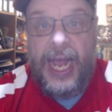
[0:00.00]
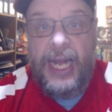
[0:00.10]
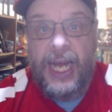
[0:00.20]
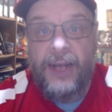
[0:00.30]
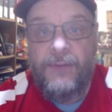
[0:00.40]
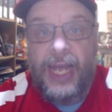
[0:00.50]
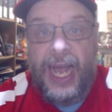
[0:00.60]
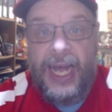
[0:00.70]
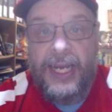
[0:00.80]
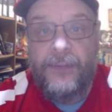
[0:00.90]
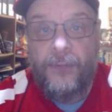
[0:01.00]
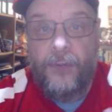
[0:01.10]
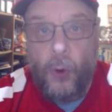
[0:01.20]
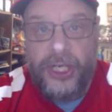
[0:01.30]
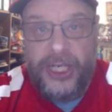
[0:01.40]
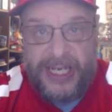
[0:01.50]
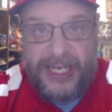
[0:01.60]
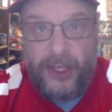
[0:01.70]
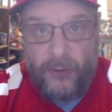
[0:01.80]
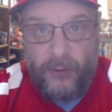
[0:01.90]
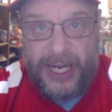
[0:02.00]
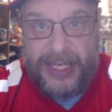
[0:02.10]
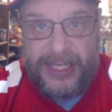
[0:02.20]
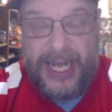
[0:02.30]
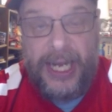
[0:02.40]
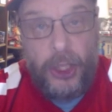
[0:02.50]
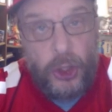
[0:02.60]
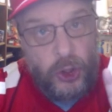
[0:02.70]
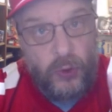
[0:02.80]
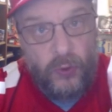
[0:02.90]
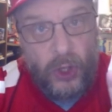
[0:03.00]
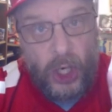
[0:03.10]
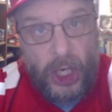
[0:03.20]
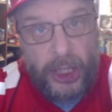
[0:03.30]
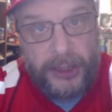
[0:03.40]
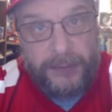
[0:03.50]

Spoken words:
and I've gotten 14 correct and 2 wrong.